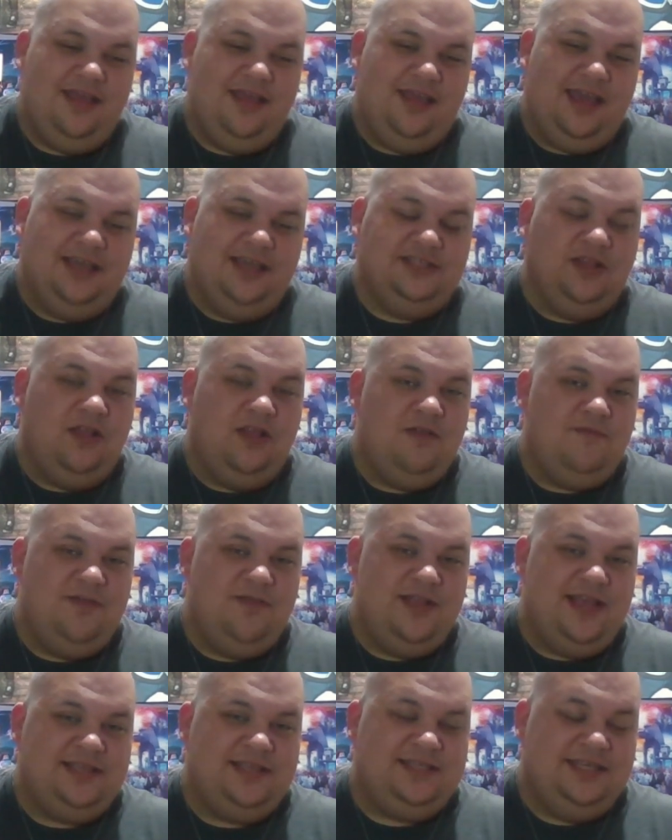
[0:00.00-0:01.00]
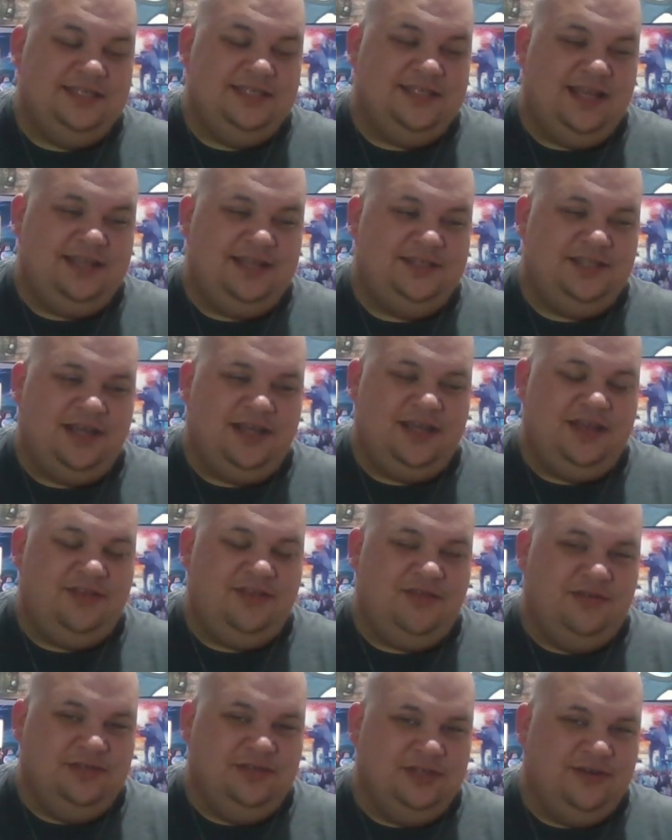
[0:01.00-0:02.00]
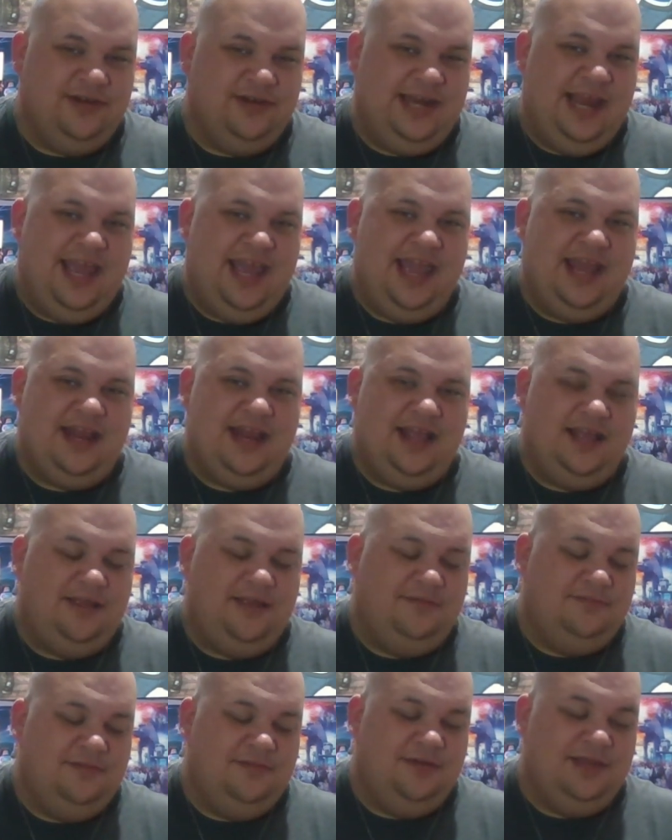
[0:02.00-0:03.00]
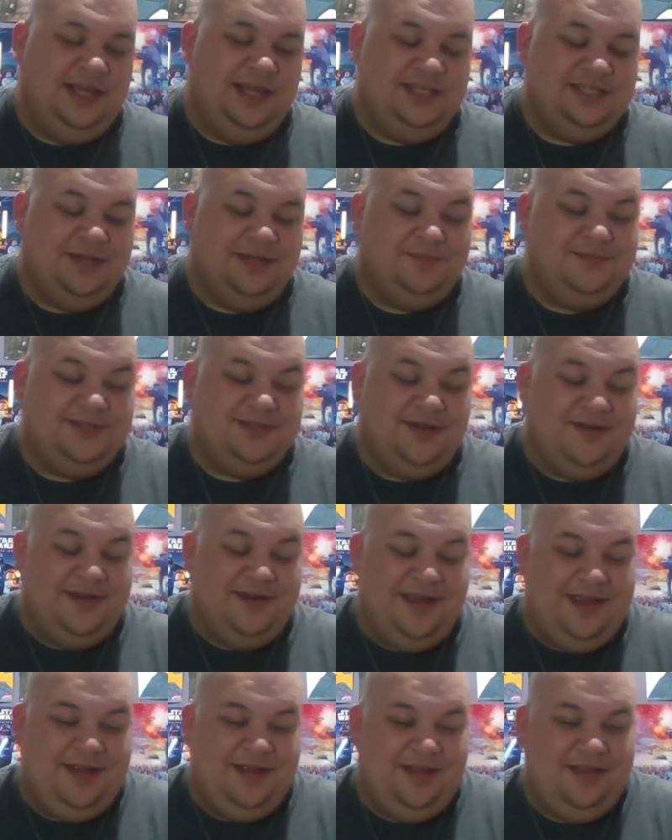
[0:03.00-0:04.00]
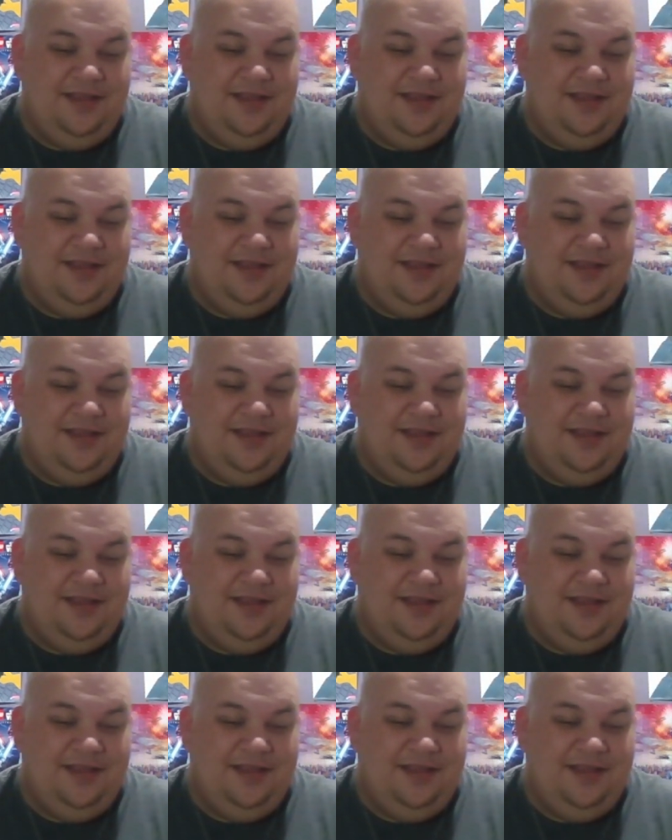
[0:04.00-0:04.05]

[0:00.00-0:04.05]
he's the only one that sees that Chucky throws a grenade and he jumps on it.